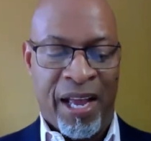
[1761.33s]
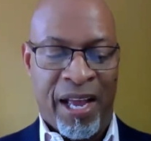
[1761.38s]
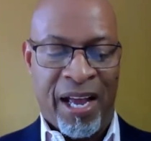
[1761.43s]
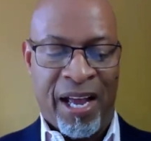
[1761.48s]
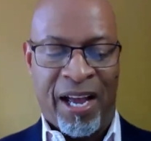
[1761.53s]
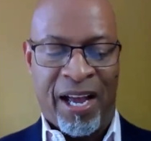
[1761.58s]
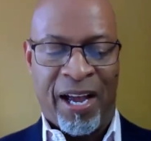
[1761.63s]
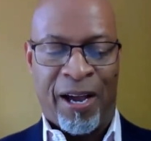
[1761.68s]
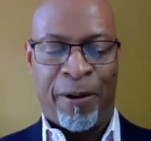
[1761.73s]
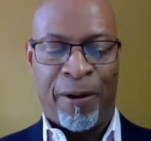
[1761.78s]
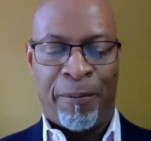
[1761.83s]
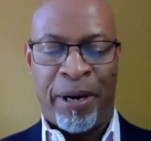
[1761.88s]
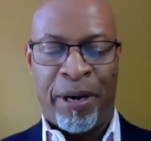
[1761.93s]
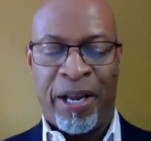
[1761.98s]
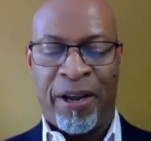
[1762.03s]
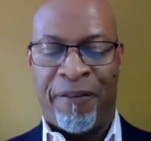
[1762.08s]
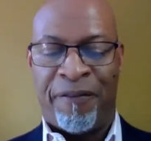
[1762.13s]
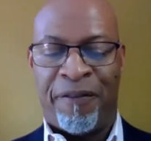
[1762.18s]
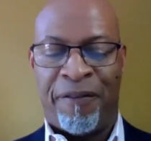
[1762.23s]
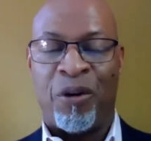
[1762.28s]
uh,
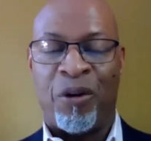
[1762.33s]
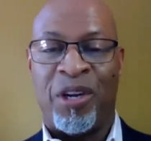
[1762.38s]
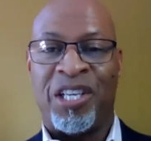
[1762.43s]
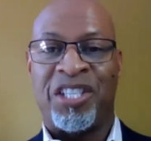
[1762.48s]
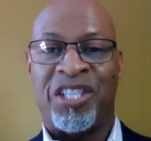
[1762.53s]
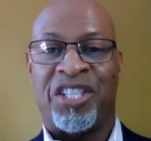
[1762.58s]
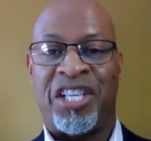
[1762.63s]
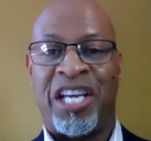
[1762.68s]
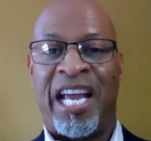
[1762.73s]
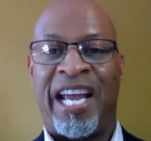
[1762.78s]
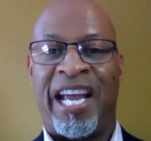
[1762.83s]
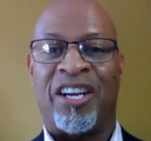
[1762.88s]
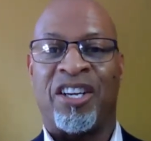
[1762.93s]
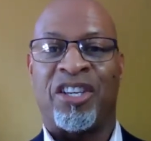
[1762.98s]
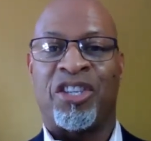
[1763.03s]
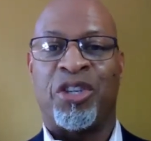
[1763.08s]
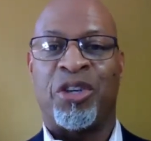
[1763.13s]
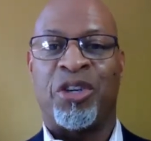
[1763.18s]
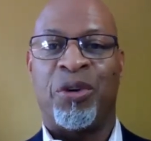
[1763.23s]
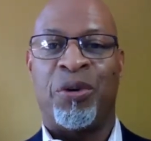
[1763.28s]
Bring a Folding Chair,
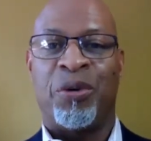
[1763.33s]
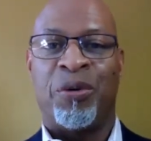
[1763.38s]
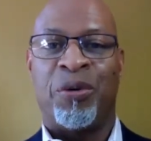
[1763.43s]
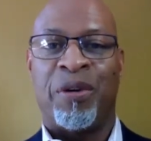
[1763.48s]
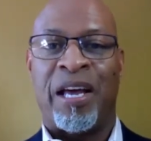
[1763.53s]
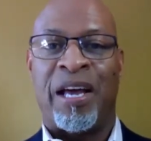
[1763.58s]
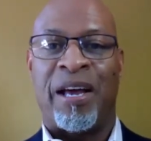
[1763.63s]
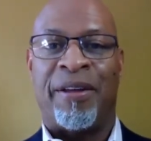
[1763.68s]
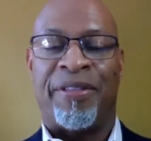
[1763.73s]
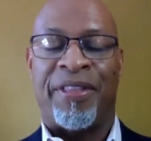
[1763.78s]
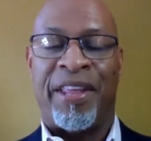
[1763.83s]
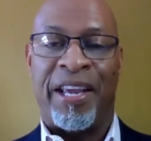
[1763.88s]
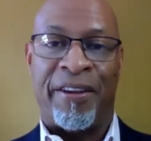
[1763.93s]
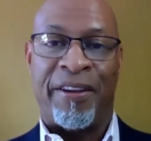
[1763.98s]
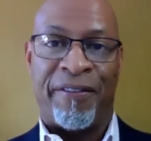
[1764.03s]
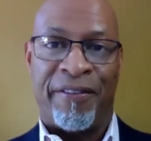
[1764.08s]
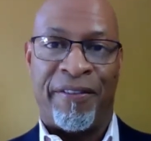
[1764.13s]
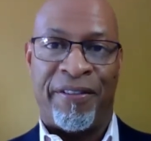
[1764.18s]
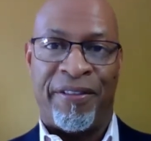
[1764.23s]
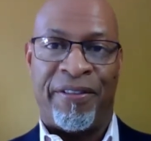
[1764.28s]
to uh, thank
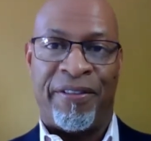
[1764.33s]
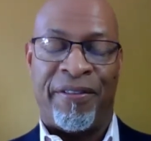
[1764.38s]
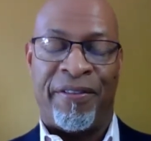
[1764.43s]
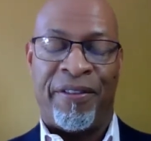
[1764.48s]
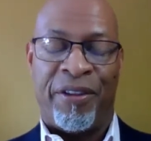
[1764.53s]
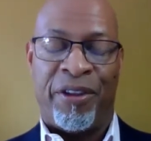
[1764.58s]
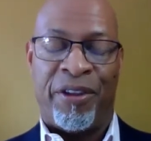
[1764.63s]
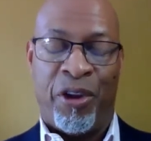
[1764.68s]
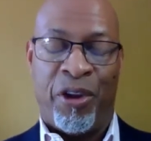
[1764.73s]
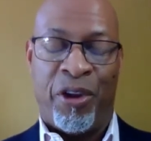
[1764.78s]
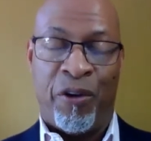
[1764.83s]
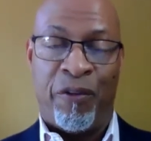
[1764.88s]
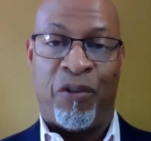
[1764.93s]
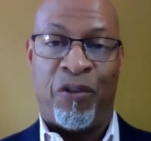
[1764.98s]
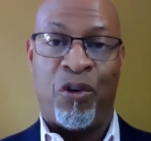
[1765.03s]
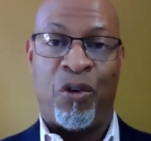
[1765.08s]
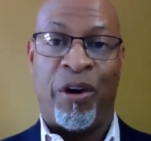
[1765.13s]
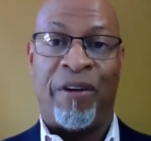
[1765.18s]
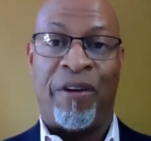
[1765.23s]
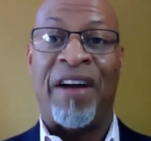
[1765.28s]
you
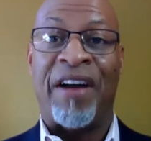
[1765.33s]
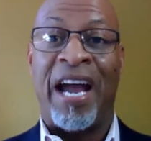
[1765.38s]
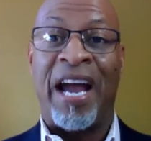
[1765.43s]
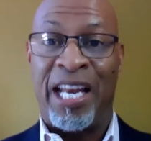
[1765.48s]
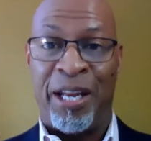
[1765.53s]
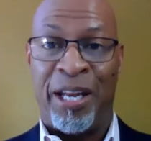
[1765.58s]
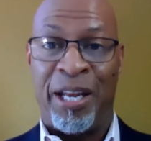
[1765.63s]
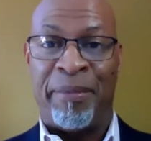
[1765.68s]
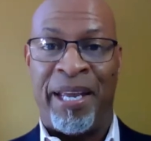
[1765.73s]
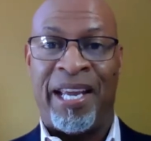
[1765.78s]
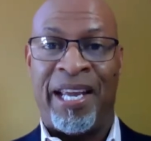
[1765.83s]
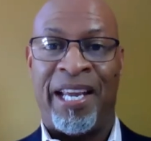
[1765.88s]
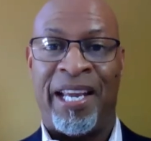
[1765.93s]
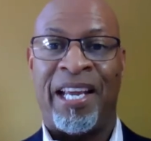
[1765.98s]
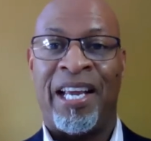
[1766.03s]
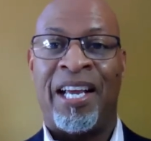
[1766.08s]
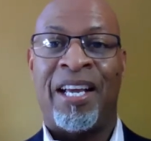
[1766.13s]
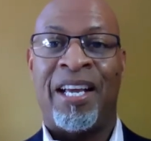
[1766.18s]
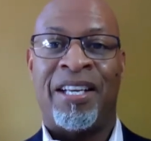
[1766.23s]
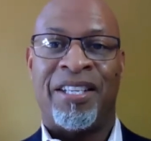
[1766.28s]
for inviting me
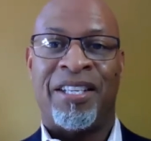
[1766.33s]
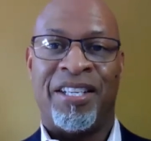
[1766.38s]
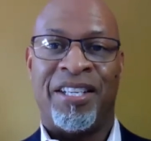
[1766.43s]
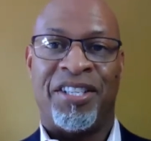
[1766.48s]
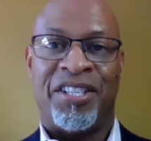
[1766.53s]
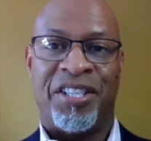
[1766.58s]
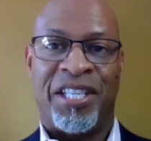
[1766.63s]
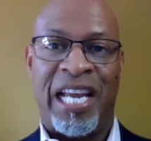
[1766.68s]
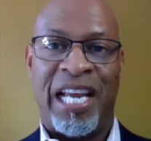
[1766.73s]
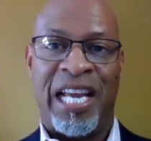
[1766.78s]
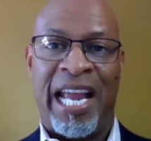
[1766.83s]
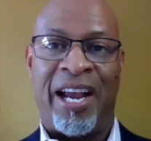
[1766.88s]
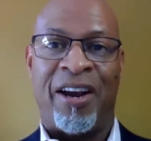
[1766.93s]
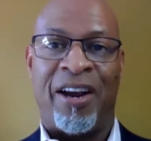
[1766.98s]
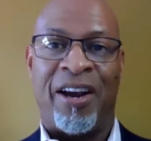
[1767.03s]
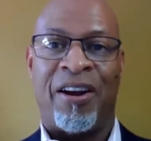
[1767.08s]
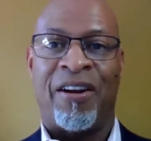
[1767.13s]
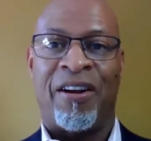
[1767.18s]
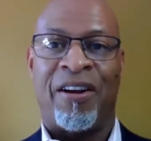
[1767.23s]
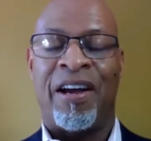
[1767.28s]
to
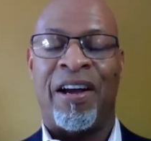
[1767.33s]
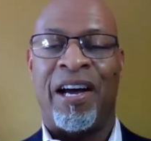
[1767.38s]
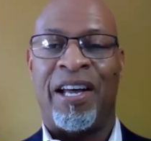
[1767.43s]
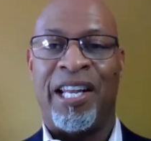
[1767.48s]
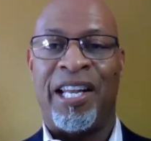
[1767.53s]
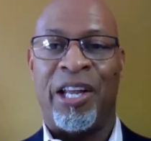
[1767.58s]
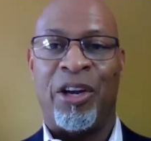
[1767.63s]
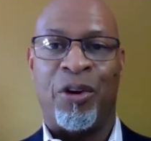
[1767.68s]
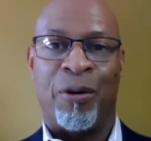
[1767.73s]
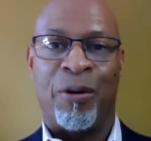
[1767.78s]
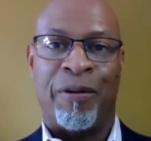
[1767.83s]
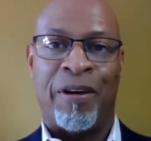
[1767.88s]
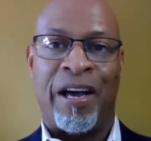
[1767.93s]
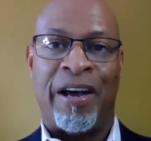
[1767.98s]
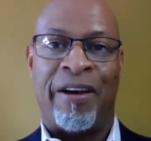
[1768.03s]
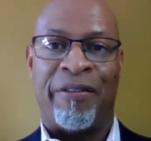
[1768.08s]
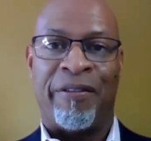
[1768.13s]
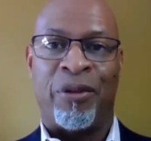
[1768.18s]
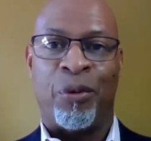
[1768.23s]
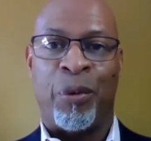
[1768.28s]
share a little
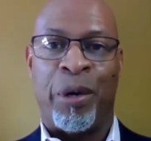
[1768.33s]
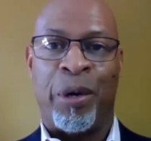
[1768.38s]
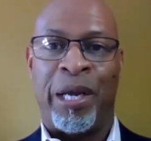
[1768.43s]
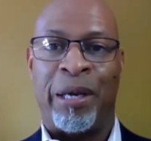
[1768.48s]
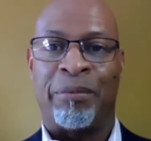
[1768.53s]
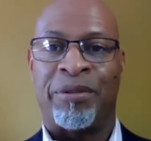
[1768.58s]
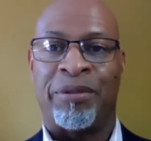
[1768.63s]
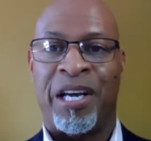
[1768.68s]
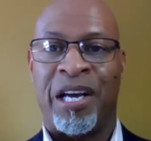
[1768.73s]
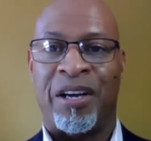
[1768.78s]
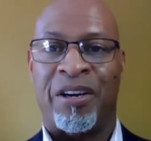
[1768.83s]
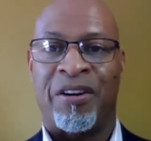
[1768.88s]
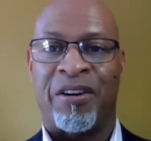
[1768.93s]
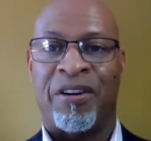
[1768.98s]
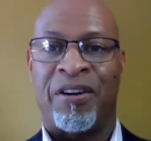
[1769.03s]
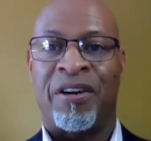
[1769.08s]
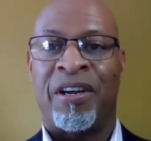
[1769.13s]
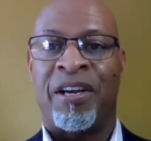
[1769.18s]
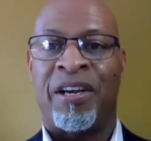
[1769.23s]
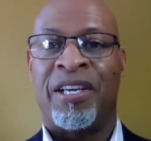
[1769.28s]
of the William
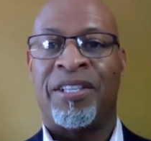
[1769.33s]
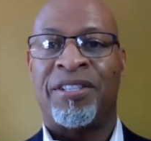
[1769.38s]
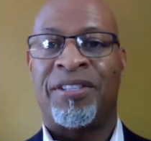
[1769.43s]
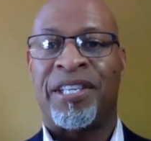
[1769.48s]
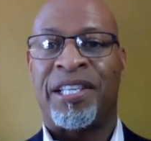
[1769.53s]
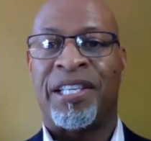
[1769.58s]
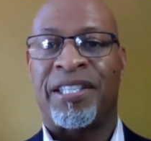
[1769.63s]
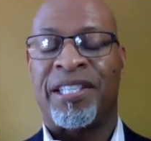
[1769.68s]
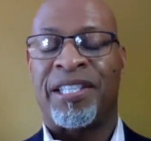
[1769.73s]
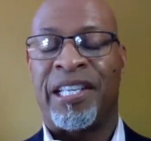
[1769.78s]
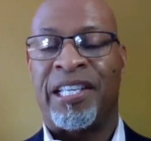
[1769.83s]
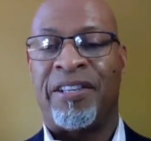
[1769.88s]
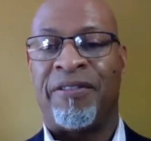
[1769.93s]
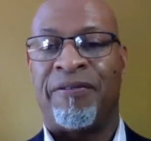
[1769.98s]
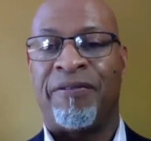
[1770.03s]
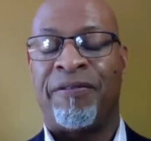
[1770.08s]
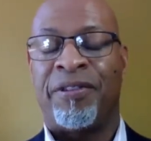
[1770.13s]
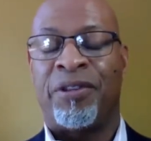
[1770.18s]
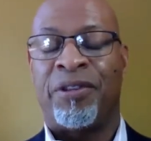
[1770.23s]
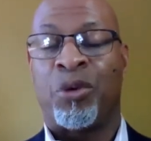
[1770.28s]
Tucker
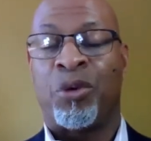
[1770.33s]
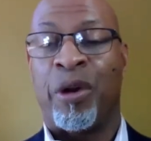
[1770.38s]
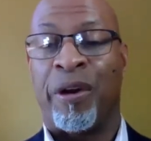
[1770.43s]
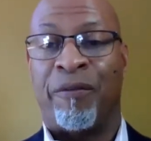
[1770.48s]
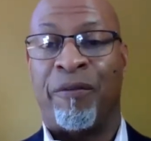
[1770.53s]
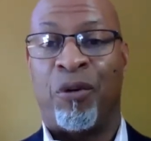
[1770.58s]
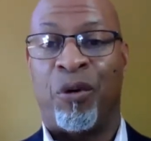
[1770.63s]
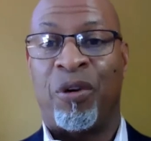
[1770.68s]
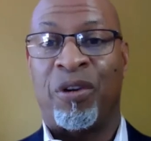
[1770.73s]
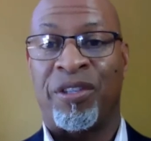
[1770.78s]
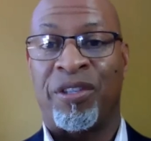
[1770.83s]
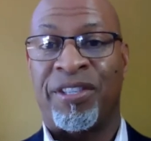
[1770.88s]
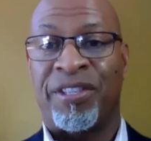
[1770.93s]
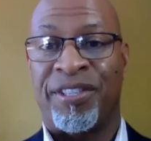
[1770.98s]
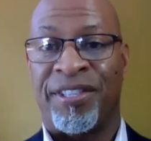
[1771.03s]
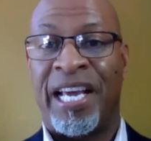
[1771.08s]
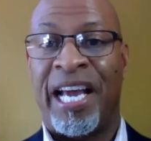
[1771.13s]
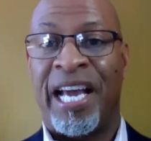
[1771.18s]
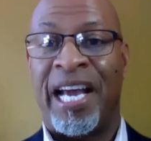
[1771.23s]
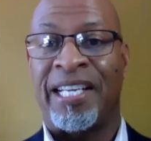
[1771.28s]
sixteen twenty-four
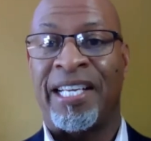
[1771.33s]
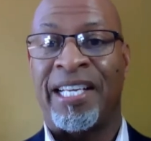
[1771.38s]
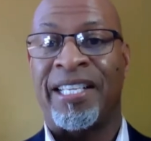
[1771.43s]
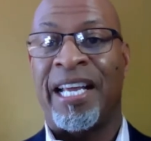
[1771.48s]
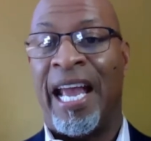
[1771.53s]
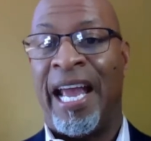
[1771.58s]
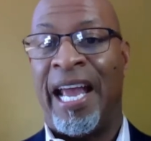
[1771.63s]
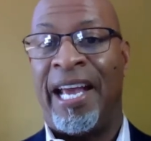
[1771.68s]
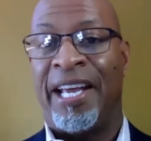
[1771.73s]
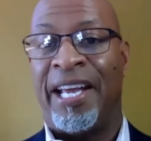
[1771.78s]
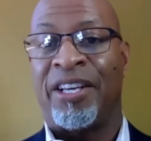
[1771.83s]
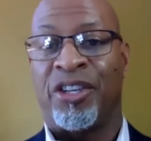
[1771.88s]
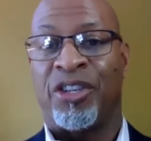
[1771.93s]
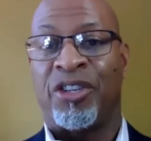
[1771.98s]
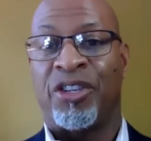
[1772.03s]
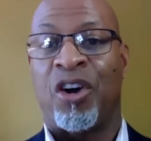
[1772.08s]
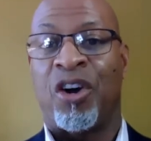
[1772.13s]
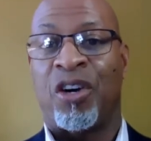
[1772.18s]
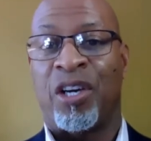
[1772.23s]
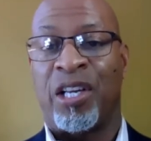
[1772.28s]
Society and to
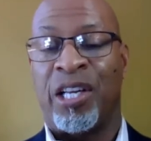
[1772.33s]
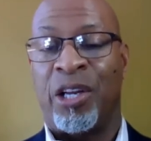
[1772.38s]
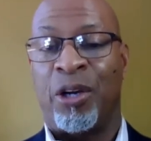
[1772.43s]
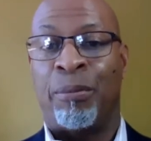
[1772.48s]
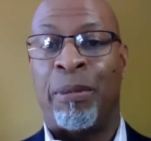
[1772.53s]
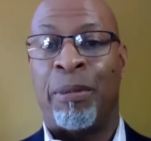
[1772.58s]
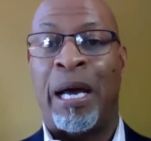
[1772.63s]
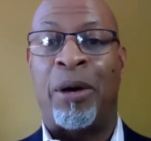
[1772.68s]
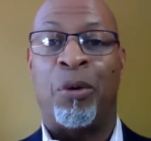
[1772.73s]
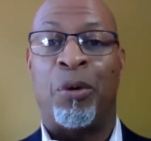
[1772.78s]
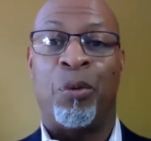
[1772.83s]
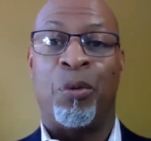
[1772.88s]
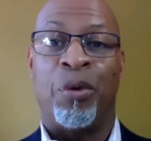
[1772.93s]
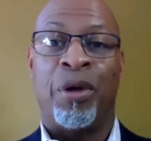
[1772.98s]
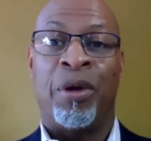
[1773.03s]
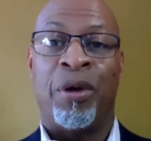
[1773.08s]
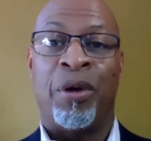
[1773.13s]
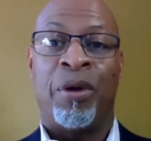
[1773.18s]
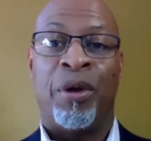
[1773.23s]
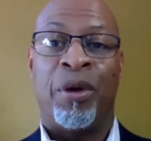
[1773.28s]
talk a little about
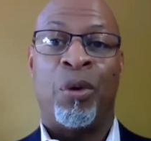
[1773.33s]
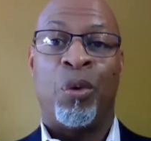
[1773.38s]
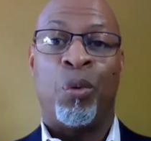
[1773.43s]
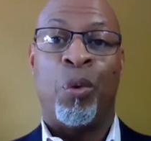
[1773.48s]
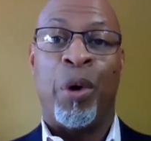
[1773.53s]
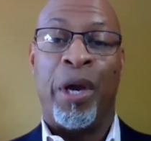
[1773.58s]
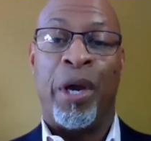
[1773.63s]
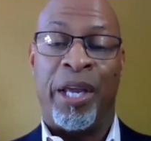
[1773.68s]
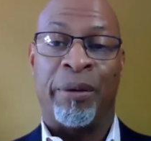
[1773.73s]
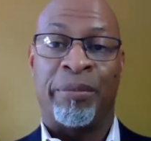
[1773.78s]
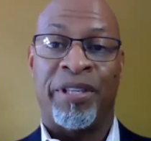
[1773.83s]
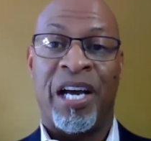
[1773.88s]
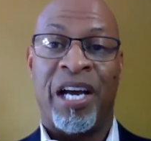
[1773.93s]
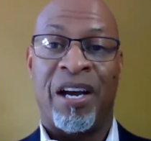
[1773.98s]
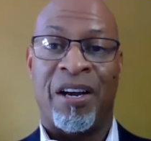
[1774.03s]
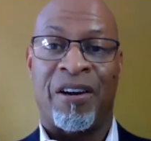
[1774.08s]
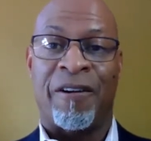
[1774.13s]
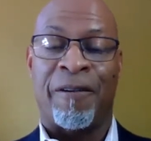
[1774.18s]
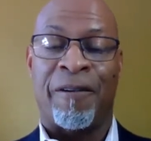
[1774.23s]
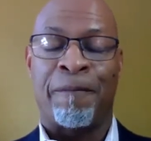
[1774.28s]
William
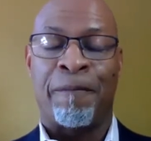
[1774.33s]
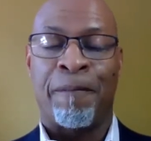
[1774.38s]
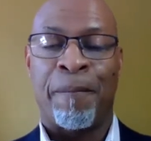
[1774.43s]
Tucker.